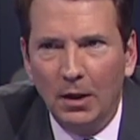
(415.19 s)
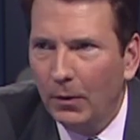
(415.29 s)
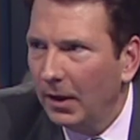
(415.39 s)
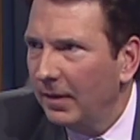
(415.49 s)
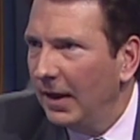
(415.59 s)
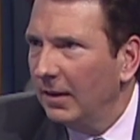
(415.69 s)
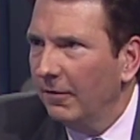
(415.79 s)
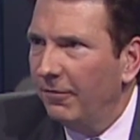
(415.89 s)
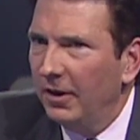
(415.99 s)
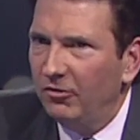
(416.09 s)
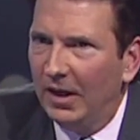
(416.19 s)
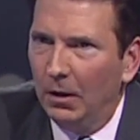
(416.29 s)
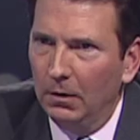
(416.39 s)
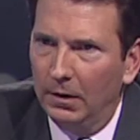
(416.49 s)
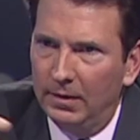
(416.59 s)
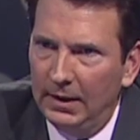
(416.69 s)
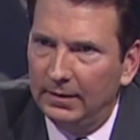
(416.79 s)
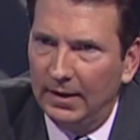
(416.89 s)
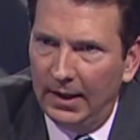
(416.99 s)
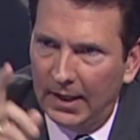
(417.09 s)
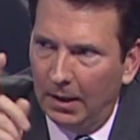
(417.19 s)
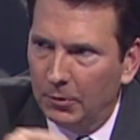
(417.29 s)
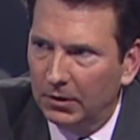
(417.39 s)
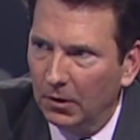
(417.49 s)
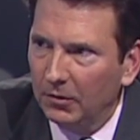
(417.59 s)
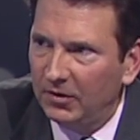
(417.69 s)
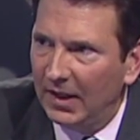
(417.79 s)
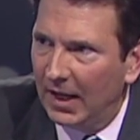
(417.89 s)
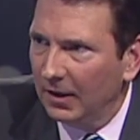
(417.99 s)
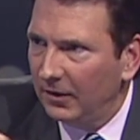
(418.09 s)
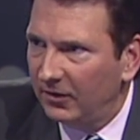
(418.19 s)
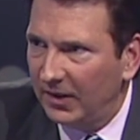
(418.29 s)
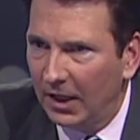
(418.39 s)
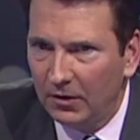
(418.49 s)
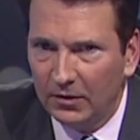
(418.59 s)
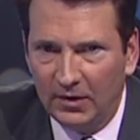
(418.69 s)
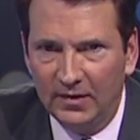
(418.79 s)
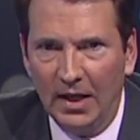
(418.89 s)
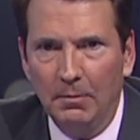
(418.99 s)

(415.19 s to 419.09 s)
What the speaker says: I want to thank the Fresh Outlook think tank, Albert Goldson, Alain Sanders, and Tom